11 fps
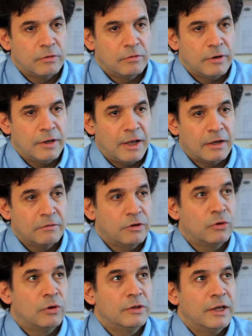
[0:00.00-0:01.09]
Right? I can
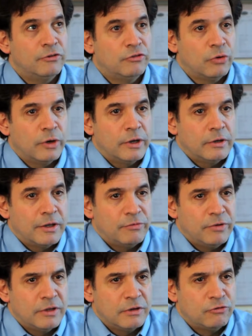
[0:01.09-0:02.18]
recall that joy, that
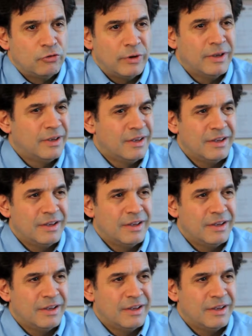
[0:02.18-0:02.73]
feeling of joy.